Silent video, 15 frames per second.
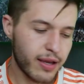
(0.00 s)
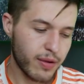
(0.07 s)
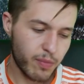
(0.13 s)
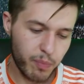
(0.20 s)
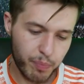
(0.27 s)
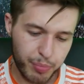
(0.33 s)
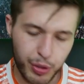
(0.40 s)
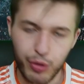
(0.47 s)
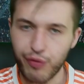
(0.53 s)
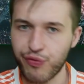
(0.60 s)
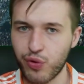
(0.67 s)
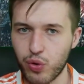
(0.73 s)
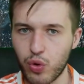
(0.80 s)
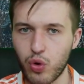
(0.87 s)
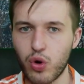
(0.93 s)
Beautiful
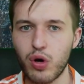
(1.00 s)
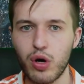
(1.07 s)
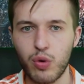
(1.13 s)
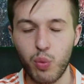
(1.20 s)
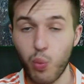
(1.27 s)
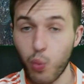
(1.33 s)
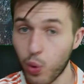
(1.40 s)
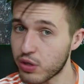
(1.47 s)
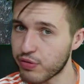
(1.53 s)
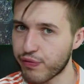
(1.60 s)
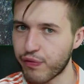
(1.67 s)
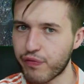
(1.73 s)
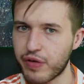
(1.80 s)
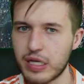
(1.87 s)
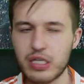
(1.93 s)
goal, wonderful
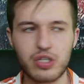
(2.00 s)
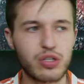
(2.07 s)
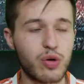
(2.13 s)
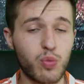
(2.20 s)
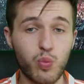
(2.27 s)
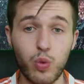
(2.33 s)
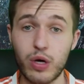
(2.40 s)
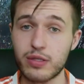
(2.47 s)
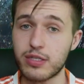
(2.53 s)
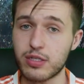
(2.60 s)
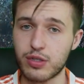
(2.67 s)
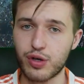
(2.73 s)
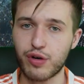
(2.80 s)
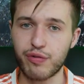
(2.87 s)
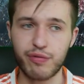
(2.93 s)
finish,
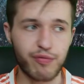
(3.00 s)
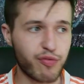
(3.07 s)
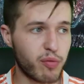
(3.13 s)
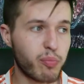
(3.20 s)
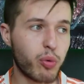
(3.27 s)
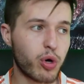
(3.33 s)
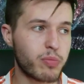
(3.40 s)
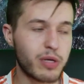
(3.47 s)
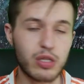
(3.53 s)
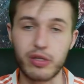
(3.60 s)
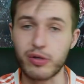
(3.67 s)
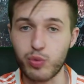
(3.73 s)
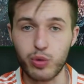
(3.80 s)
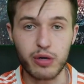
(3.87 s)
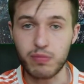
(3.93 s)
well-deserved from Bournemouth, who
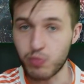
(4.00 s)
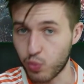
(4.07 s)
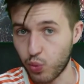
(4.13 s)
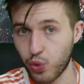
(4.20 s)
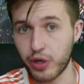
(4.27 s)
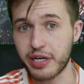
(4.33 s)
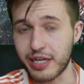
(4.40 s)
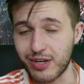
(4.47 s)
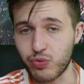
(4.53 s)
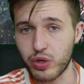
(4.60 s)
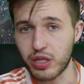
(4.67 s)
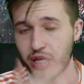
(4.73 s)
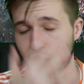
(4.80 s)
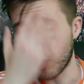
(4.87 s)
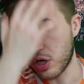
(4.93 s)
were working really
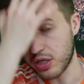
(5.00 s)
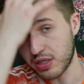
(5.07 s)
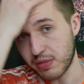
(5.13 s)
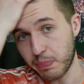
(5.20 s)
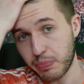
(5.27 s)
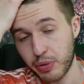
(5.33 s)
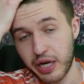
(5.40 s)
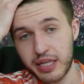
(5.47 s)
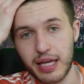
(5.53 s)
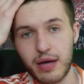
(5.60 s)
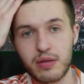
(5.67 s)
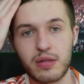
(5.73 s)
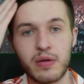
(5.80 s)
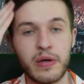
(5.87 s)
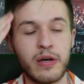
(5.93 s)
hard to break down
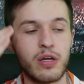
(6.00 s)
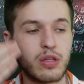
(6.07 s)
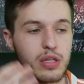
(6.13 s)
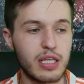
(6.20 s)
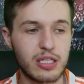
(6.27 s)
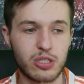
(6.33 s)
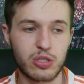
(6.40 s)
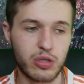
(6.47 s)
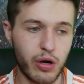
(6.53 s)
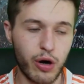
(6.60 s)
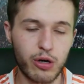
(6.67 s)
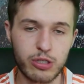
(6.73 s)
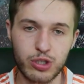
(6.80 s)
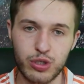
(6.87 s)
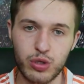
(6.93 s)
this
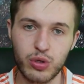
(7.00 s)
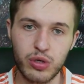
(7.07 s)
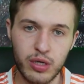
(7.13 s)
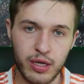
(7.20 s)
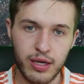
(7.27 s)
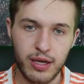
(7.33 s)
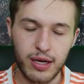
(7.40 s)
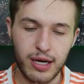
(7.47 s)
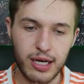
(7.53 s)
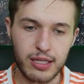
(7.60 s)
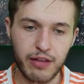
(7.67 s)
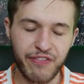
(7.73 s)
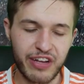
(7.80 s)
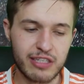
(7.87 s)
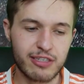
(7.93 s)
Arsenal
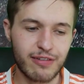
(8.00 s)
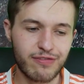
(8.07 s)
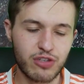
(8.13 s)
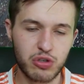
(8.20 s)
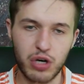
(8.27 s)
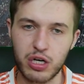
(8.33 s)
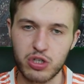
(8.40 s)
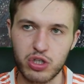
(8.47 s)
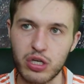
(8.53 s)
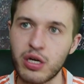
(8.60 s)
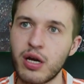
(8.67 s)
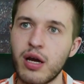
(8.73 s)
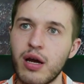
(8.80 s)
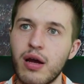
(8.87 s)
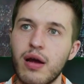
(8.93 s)
defensive structure.
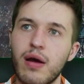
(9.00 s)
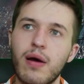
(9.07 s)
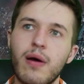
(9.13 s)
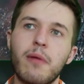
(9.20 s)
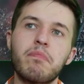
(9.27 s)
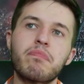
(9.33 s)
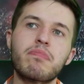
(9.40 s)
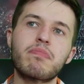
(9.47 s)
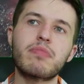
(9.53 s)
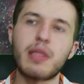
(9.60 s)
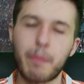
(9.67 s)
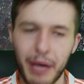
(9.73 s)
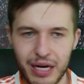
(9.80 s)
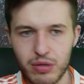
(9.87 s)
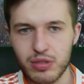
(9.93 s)
The
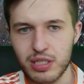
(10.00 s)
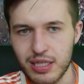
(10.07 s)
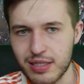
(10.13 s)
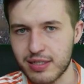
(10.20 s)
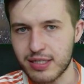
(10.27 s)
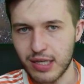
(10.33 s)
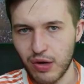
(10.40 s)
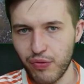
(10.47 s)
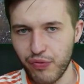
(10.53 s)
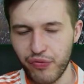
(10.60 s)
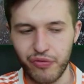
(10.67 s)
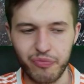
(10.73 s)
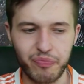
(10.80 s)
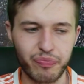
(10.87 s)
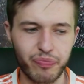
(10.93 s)
penalty itself,
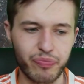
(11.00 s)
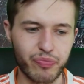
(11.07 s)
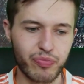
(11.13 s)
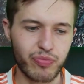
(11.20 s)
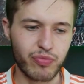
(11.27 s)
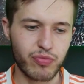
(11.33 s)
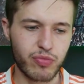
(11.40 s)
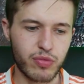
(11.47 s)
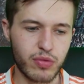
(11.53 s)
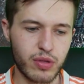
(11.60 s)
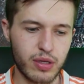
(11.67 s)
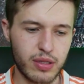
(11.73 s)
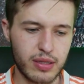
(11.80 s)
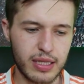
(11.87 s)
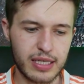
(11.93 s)

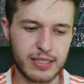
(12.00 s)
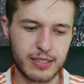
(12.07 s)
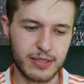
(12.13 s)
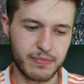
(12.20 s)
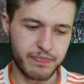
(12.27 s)
listen,